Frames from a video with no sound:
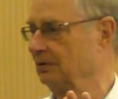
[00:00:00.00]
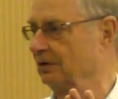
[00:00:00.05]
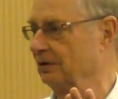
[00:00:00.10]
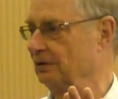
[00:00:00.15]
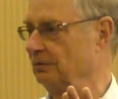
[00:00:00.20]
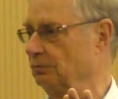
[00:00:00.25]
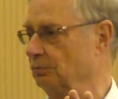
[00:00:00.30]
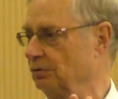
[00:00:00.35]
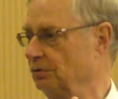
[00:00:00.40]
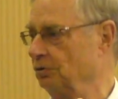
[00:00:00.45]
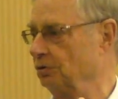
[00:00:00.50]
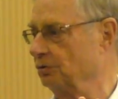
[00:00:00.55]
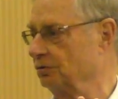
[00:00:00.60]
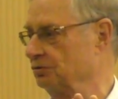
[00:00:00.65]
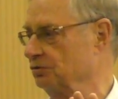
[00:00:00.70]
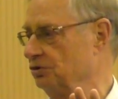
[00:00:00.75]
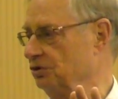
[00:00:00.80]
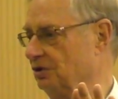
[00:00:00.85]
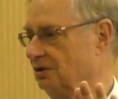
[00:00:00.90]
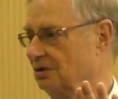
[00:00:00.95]
plane in your
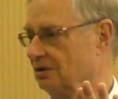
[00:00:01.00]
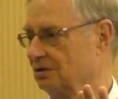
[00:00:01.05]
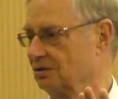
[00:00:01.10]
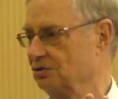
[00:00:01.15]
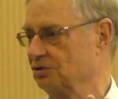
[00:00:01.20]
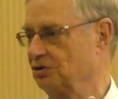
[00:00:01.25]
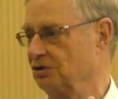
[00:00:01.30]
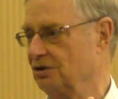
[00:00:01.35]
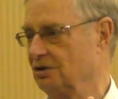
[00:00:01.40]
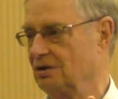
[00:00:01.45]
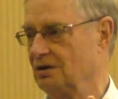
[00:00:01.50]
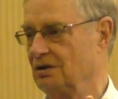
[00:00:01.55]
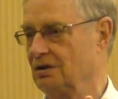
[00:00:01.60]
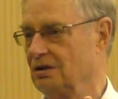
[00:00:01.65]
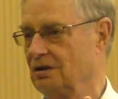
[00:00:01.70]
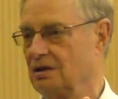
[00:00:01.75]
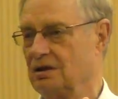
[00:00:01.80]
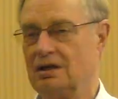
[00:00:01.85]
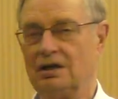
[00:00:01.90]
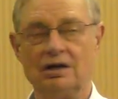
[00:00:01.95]
genus G.
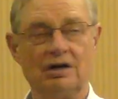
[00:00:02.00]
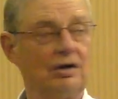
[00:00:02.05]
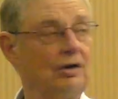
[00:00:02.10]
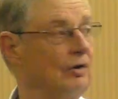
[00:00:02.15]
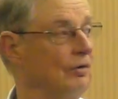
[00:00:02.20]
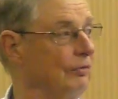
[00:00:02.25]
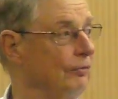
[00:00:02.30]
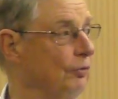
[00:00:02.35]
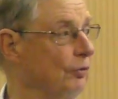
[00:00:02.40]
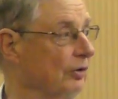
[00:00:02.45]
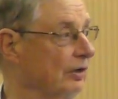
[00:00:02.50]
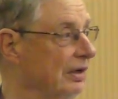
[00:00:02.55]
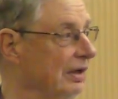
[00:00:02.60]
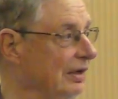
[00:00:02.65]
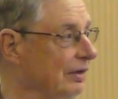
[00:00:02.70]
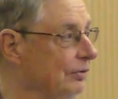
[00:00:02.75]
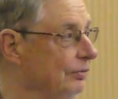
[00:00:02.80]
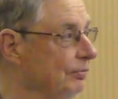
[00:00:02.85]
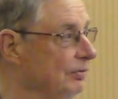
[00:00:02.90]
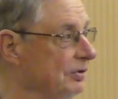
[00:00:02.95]
For
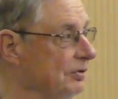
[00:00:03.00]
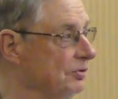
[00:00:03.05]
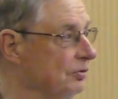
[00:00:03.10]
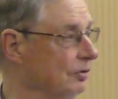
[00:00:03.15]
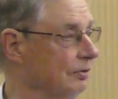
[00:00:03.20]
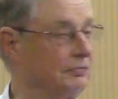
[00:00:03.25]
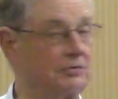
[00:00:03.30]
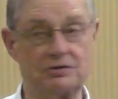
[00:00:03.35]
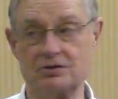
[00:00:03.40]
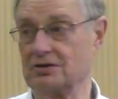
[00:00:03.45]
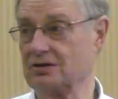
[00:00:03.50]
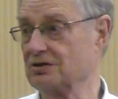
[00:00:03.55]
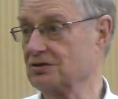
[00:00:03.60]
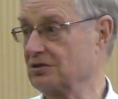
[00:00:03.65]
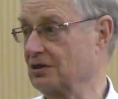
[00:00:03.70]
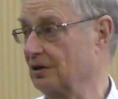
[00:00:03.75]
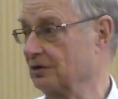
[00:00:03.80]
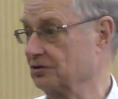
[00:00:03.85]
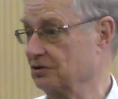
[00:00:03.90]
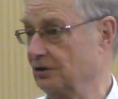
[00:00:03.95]
K3 surfaces,
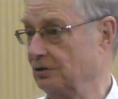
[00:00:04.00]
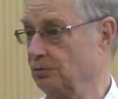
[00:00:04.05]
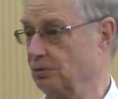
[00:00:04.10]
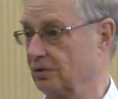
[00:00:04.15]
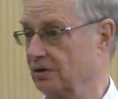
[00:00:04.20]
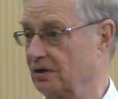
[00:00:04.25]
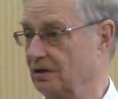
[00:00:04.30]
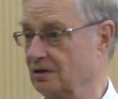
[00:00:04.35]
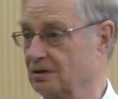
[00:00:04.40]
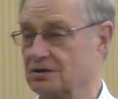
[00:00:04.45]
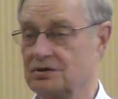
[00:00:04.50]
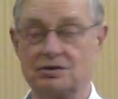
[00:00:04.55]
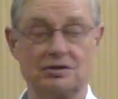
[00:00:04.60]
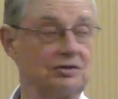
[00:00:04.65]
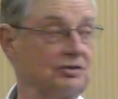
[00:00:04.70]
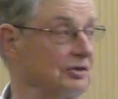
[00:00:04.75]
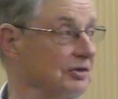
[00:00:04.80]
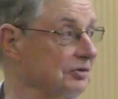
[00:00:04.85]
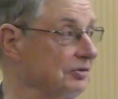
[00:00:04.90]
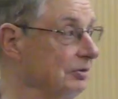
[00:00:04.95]
I'll say what it is
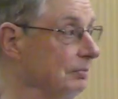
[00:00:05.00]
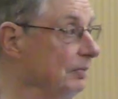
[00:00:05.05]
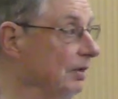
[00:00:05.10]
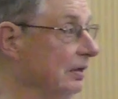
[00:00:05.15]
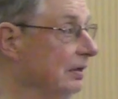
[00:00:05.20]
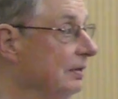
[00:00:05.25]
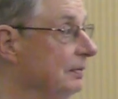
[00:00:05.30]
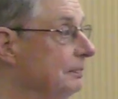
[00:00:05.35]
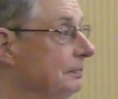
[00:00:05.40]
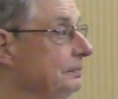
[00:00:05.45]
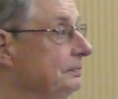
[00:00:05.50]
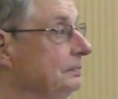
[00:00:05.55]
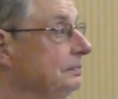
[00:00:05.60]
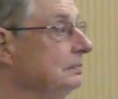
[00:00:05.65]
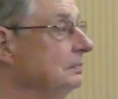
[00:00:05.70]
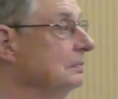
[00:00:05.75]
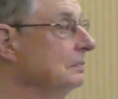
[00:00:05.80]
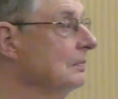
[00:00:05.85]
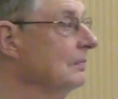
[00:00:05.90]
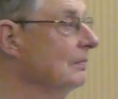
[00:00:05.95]
in just a minute.
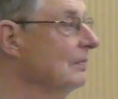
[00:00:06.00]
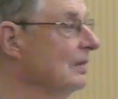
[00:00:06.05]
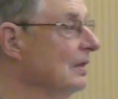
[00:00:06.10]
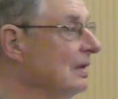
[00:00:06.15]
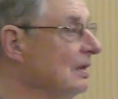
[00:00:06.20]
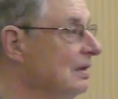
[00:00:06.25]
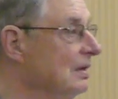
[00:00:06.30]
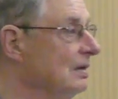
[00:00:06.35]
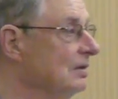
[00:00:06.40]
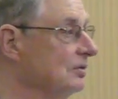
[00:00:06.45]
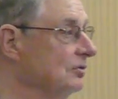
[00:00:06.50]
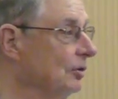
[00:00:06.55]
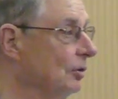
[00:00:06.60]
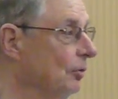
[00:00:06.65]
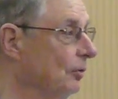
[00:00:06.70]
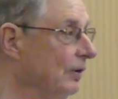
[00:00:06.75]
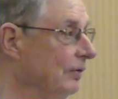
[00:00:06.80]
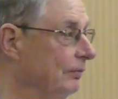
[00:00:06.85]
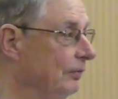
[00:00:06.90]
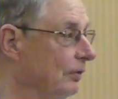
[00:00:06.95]

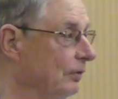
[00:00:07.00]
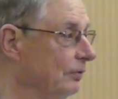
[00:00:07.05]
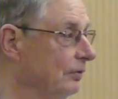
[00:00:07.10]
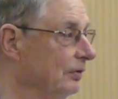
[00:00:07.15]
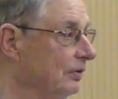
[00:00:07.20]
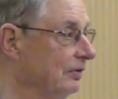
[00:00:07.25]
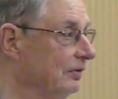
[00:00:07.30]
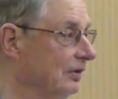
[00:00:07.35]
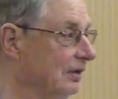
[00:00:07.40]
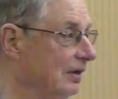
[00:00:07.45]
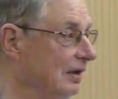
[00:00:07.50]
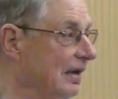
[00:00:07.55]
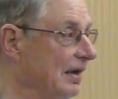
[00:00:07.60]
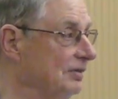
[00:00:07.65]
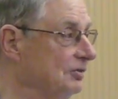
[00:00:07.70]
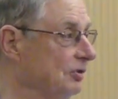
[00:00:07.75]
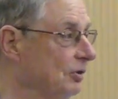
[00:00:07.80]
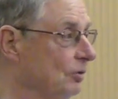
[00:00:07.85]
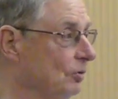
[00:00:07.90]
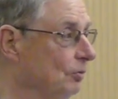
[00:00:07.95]
So
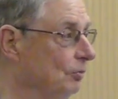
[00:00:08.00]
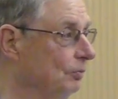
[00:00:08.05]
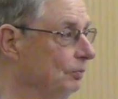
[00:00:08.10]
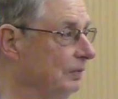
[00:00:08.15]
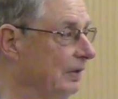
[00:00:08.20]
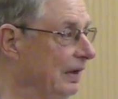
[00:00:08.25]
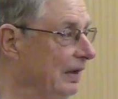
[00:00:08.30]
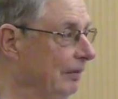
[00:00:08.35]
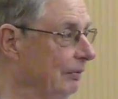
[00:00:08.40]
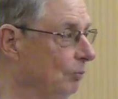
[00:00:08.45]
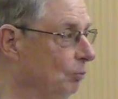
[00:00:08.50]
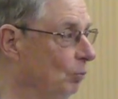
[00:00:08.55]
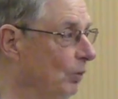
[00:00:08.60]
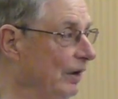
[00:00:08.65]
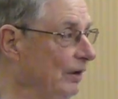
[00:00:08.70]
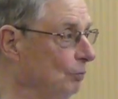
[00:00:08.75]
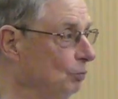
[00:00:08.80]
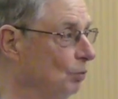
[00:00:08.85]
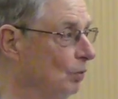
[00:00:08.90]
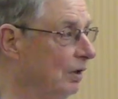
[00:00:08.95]
classical
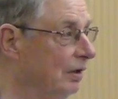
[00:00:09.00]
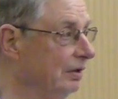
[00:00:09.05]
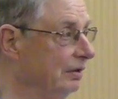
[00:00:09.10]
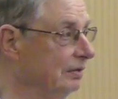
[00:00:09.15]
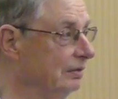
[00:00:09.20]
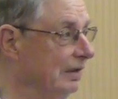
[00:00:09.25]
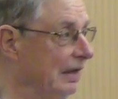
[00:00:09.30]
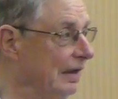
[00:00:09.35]
weight 1